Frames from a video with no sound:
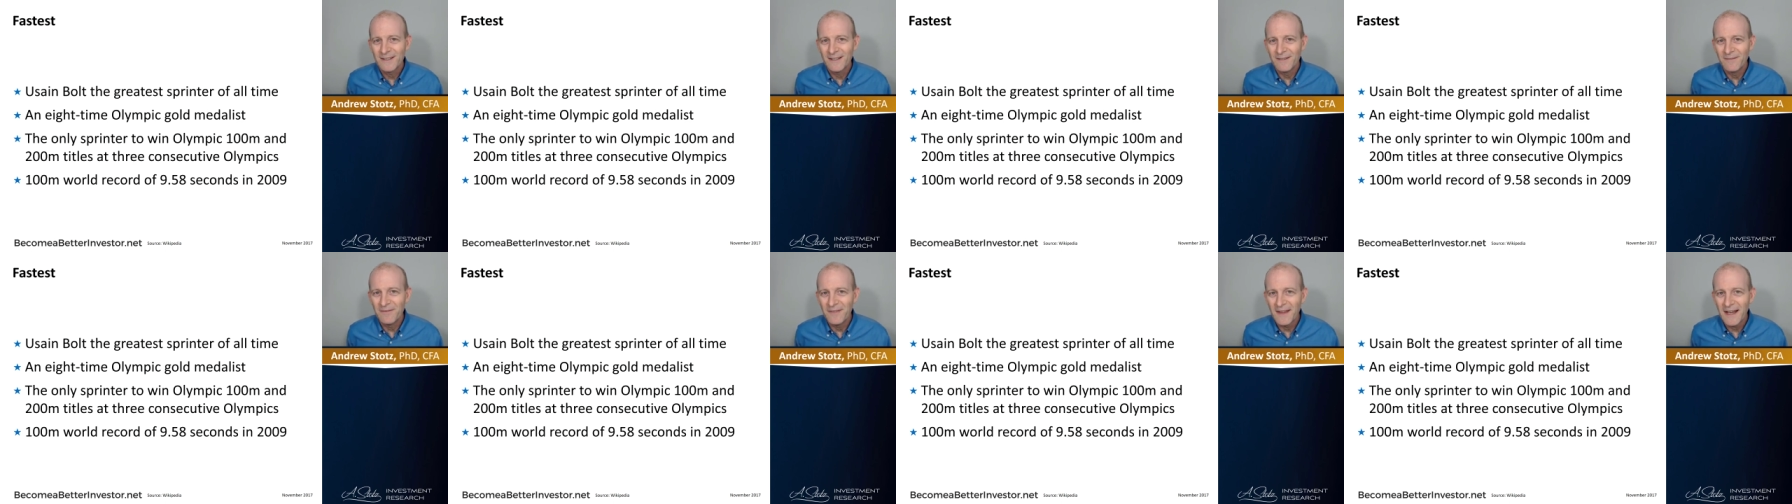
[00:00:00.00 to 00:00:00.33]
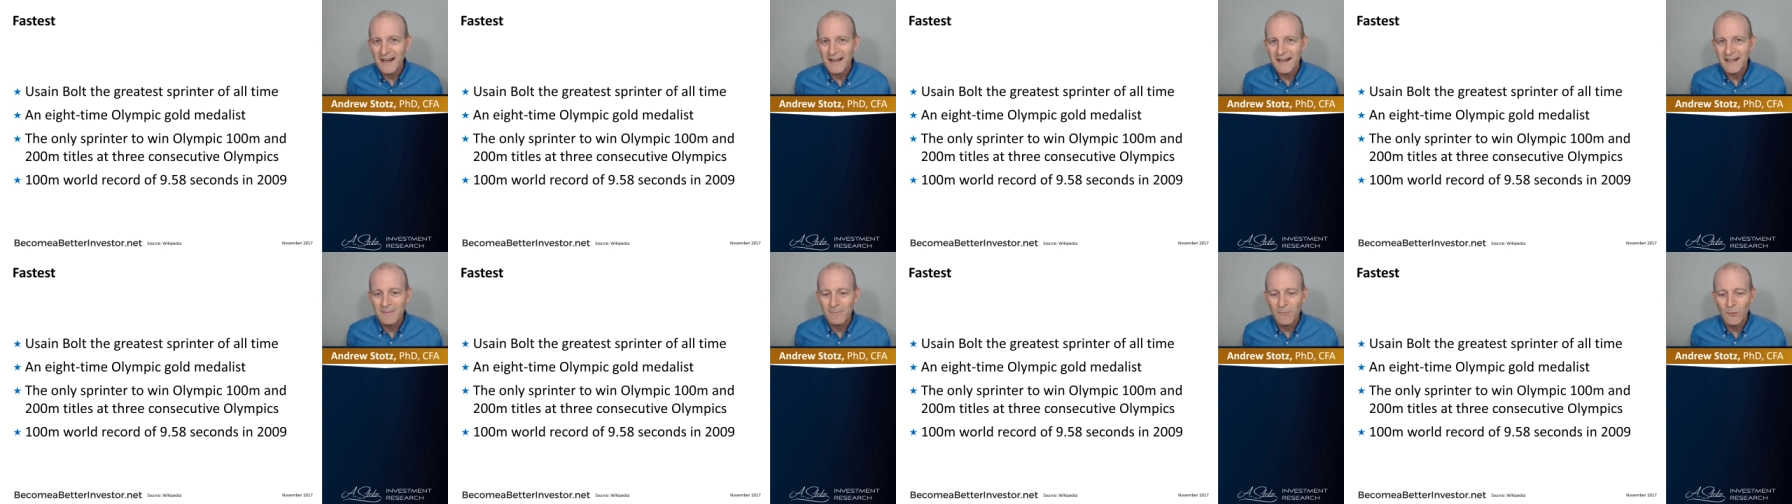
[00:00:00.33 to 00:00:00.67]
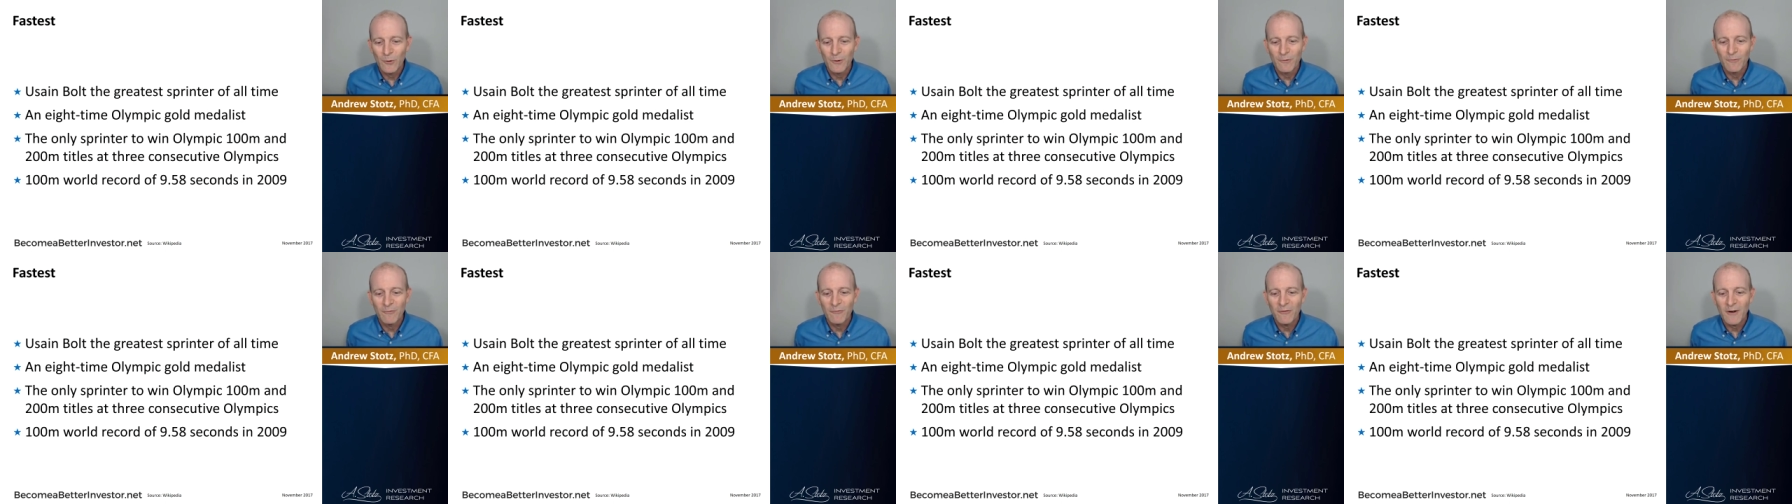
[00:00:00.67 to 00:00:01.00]
of
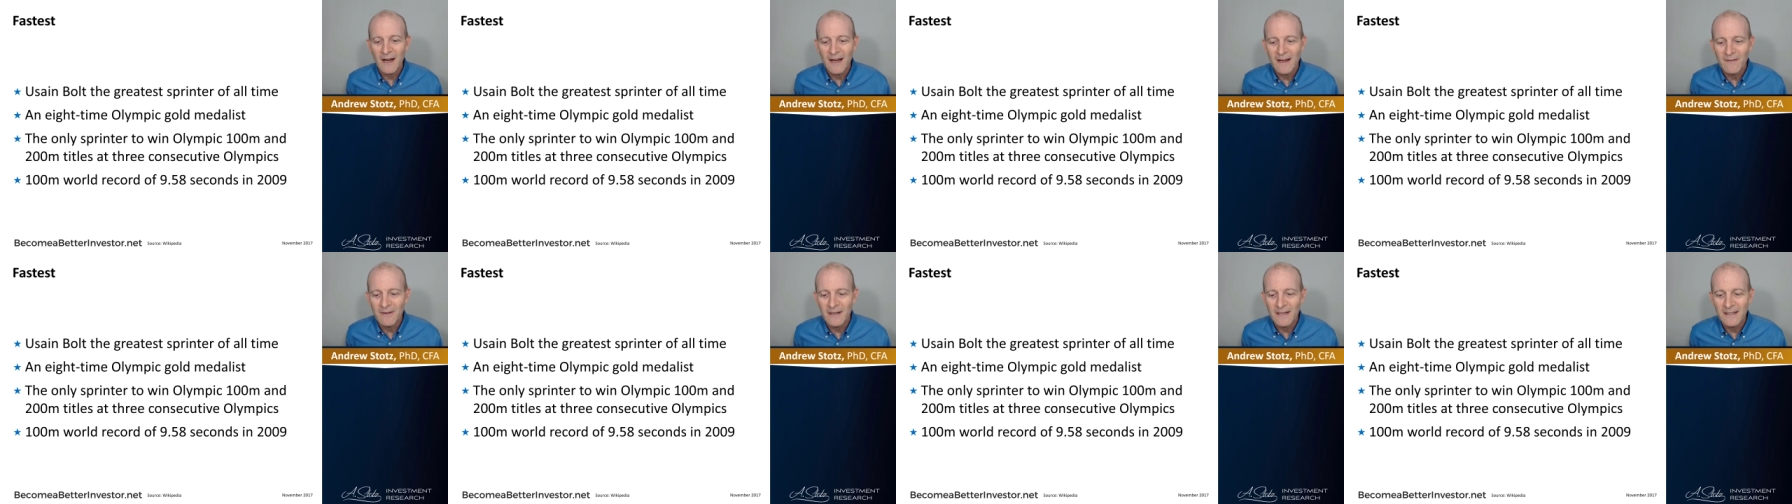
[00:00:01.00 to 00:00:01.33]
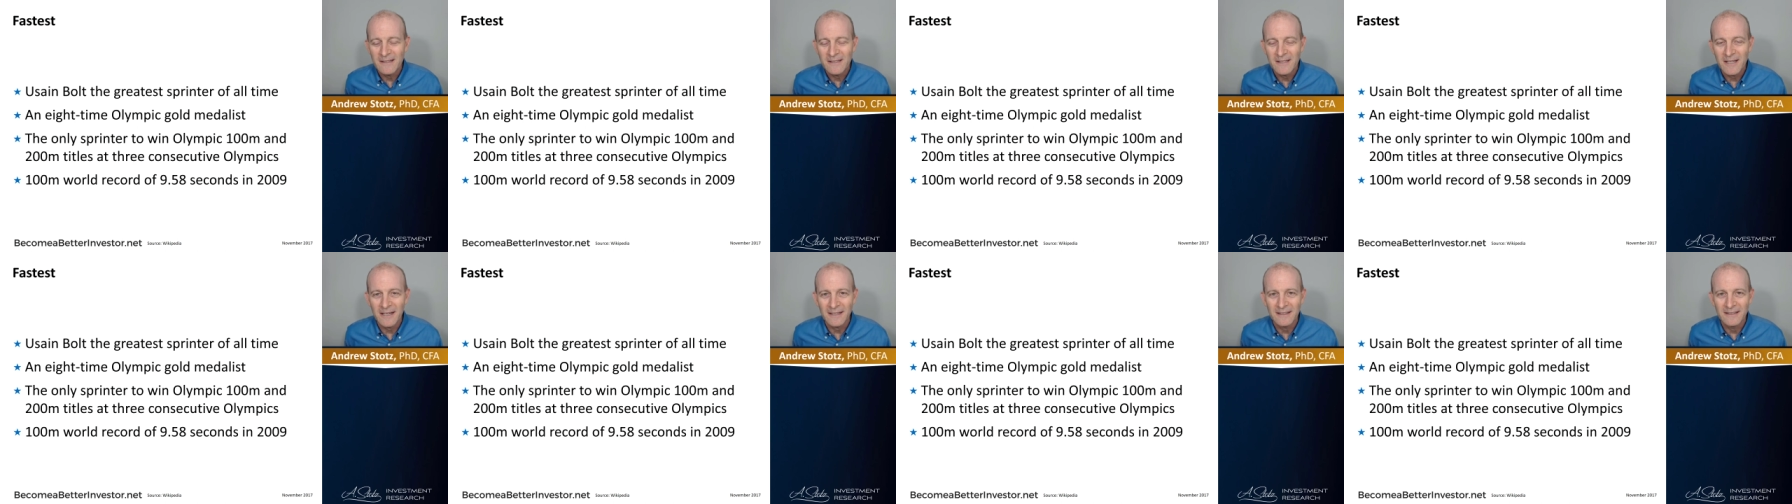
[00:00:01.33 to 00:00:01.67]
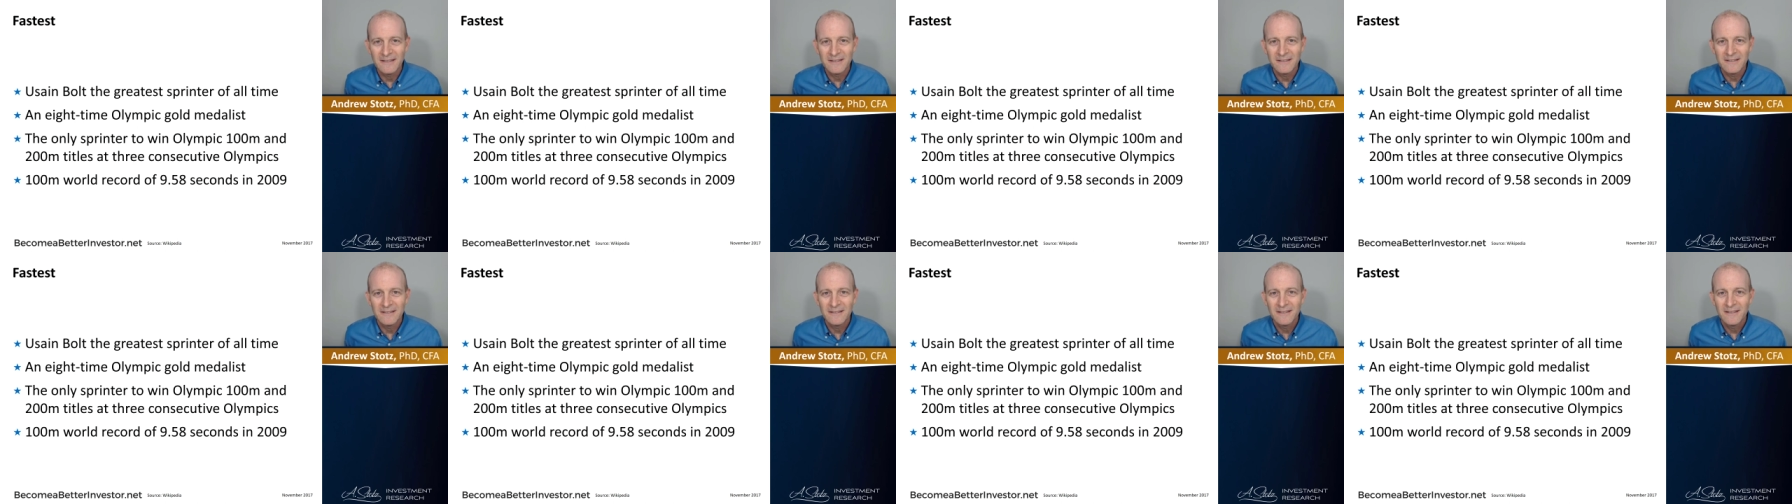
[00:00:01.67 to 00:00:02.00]
9.58
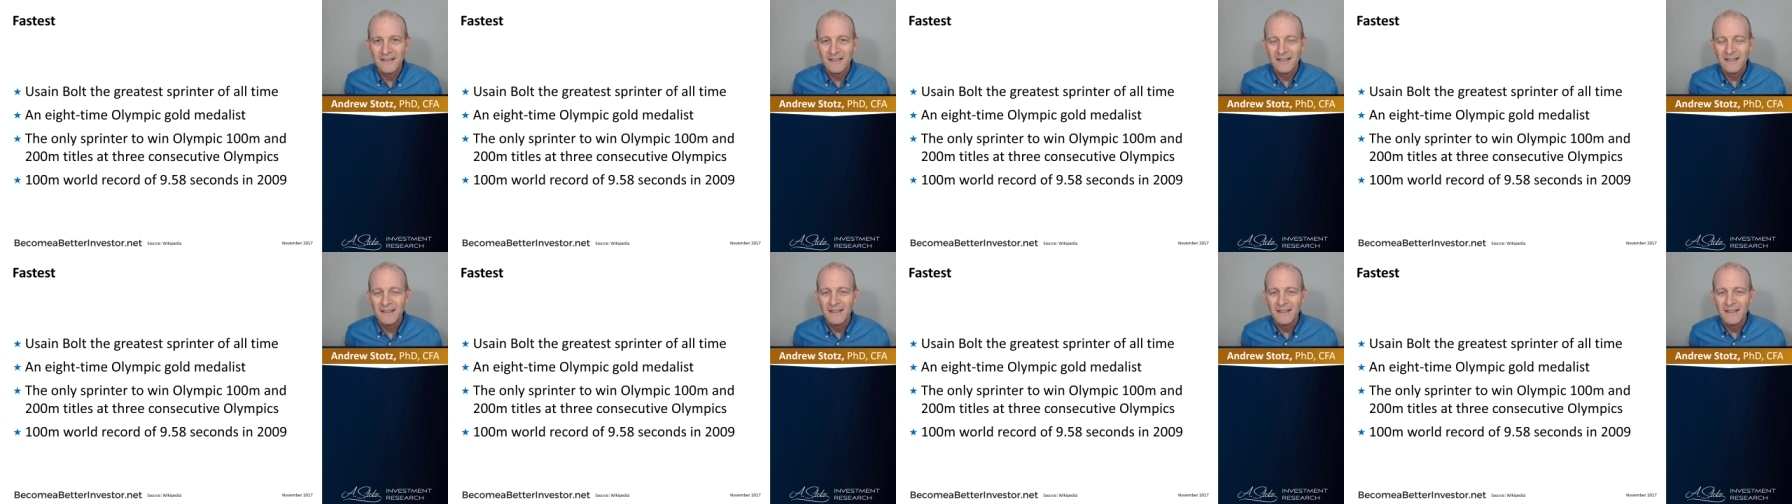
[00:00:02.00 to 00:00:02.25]
seconds,